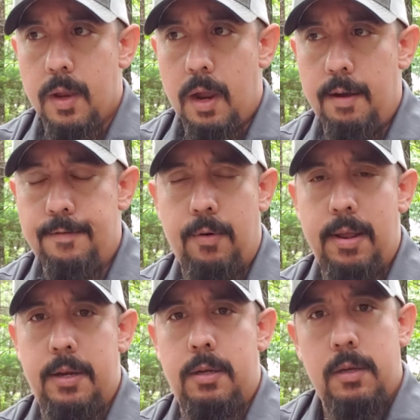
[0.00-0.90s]
a
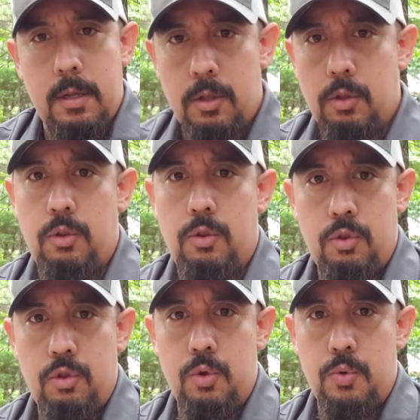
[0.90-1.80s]
friend
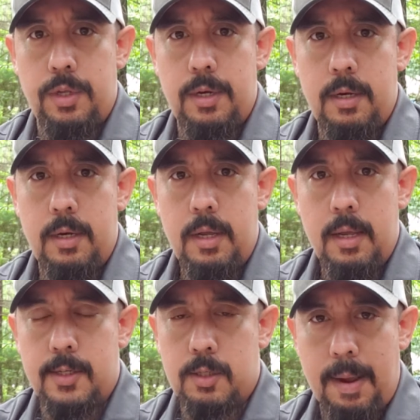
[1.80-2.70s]
losing
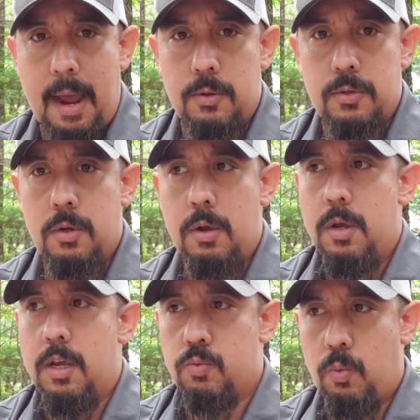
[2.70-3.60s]
his spouse,
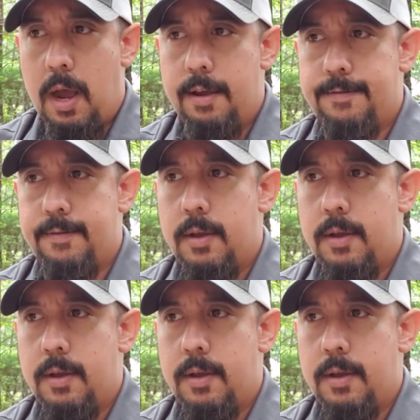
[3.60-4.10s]
his wife,